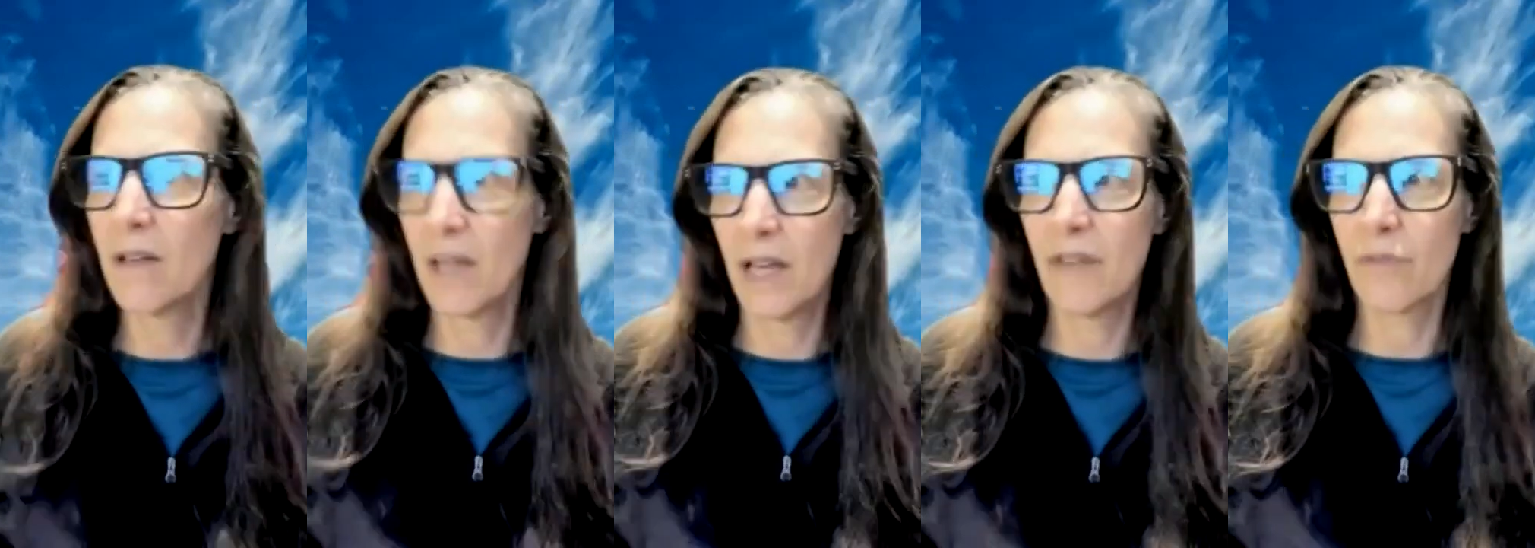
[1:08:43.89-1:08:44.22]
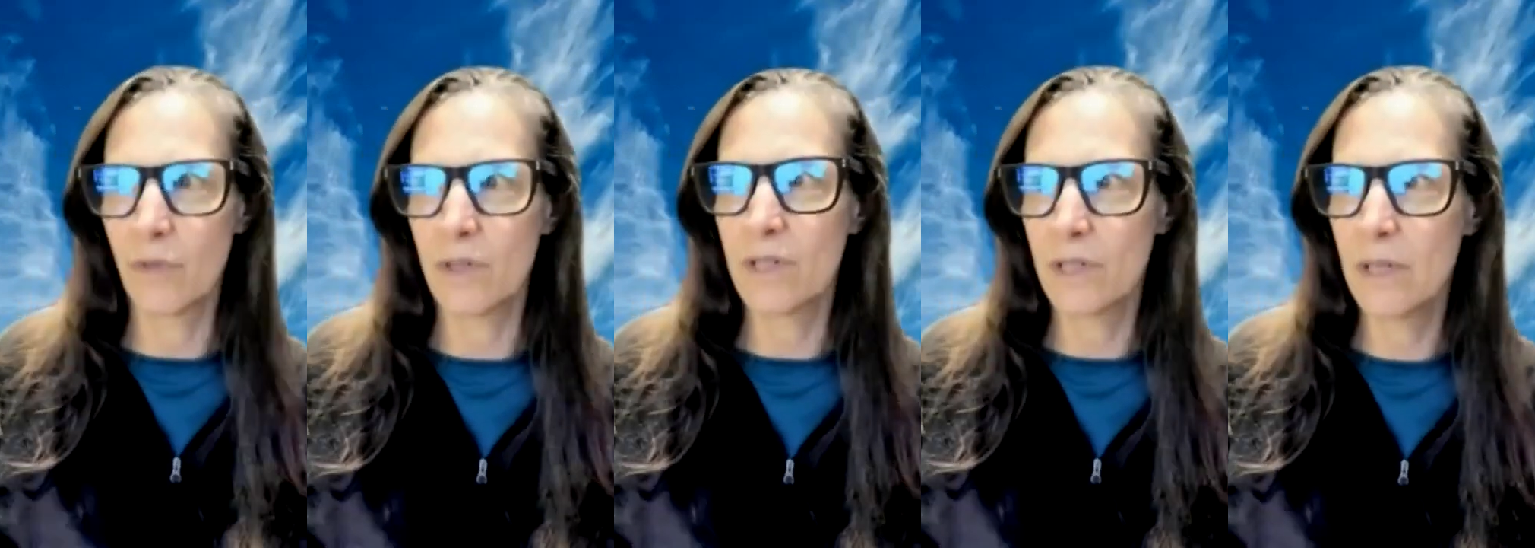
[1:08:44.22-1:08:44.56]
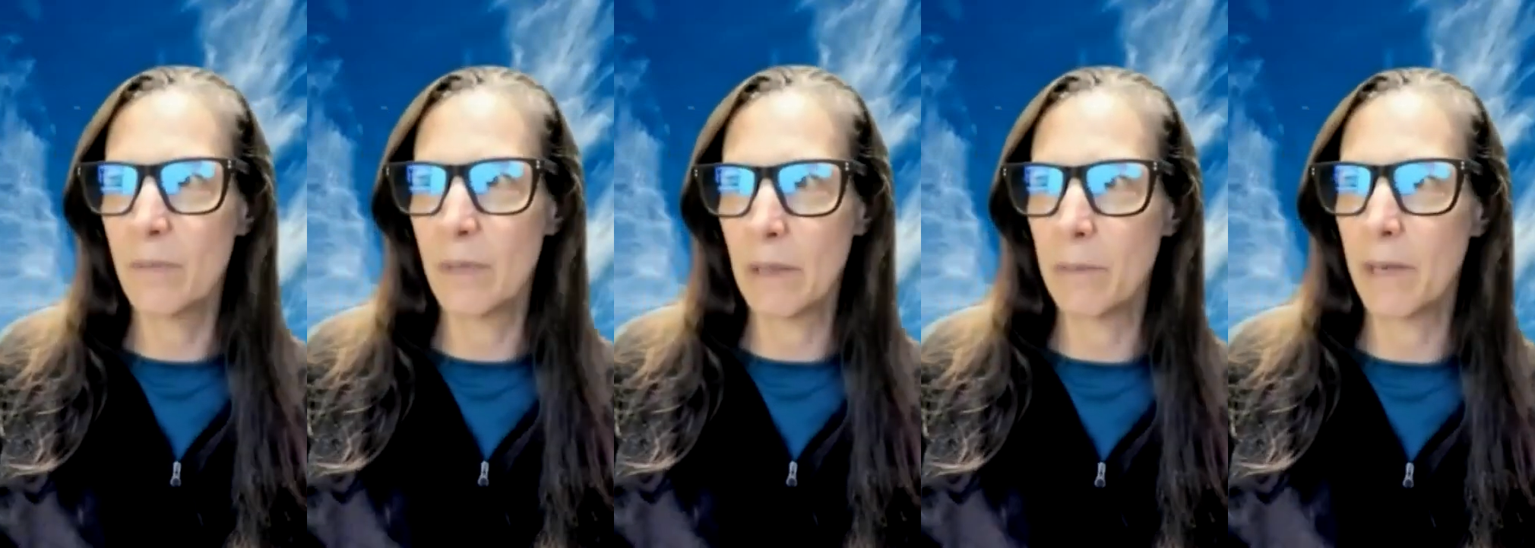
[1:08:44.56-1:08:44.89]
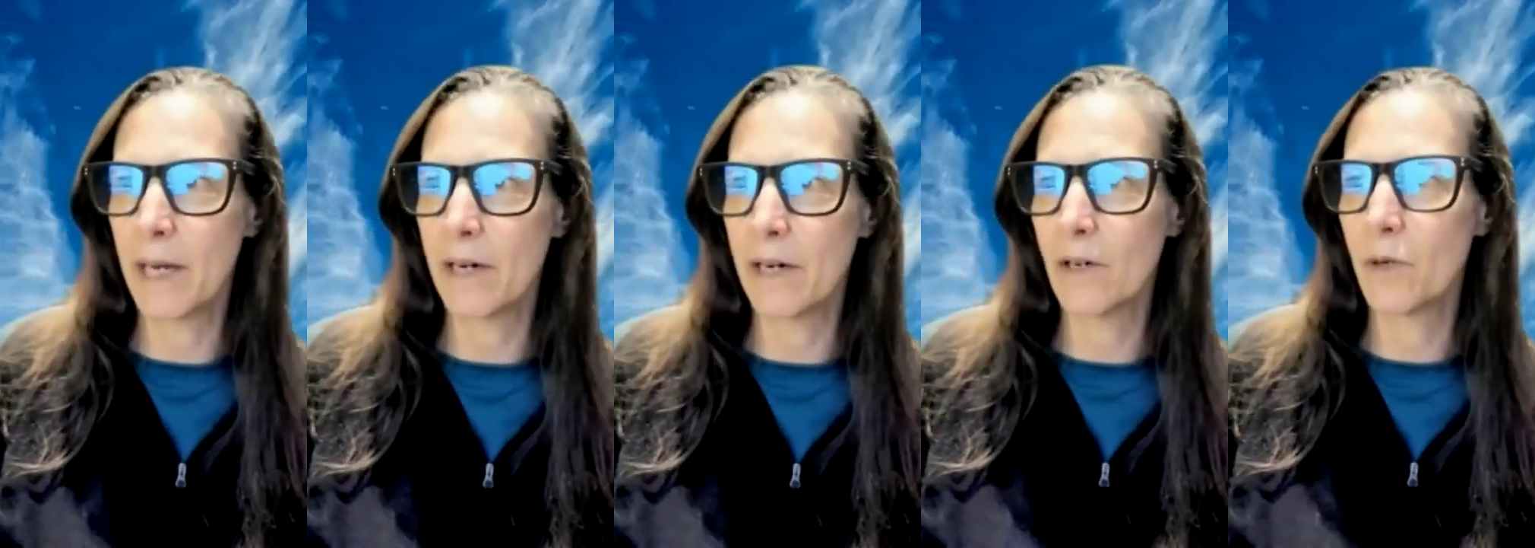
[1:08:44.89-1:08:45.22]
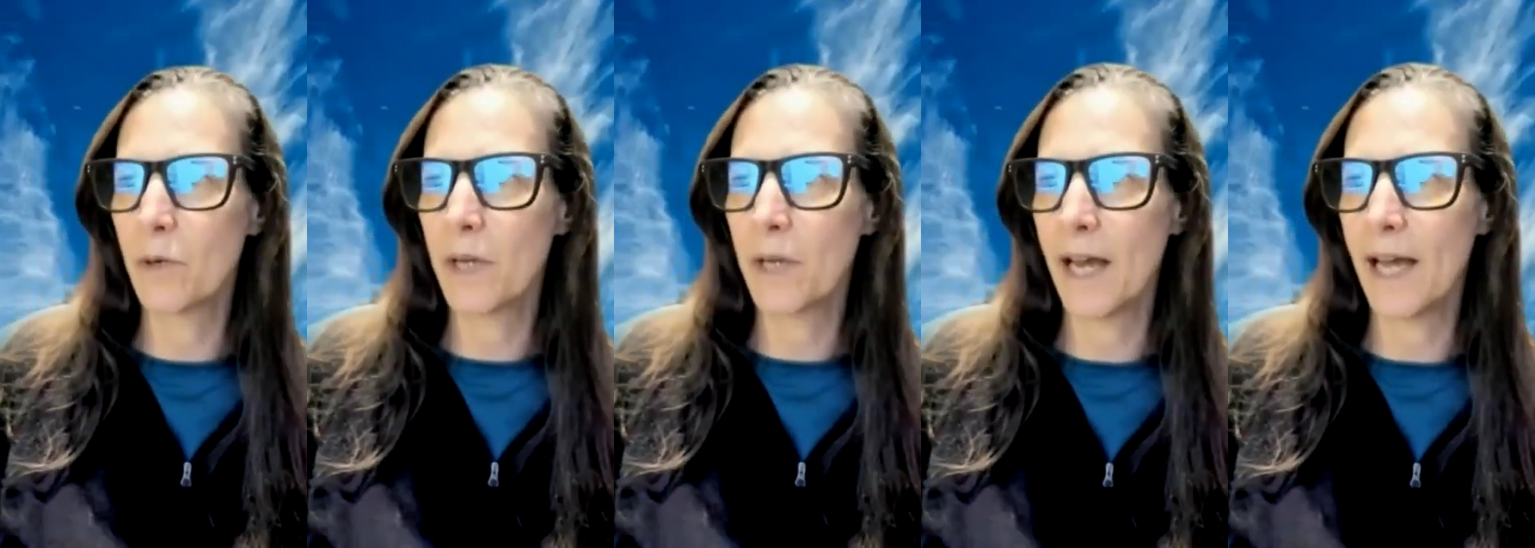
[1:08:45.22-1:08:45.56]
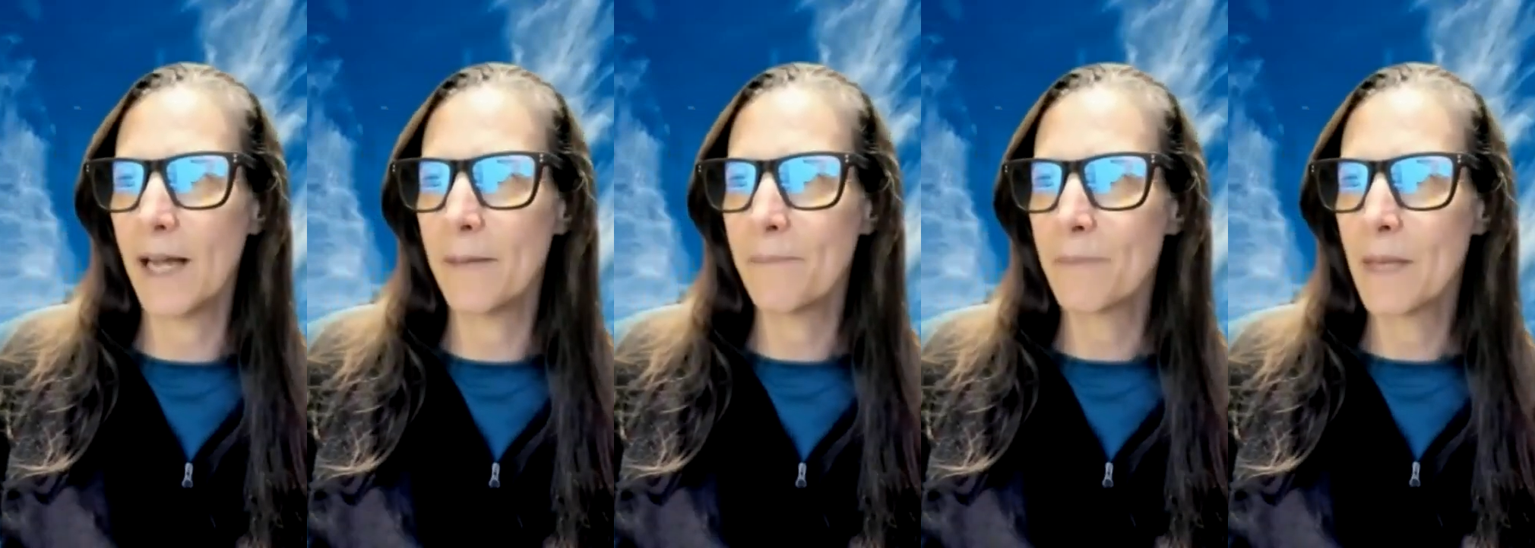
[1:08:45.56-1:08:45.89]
if we're sleeping better, okay?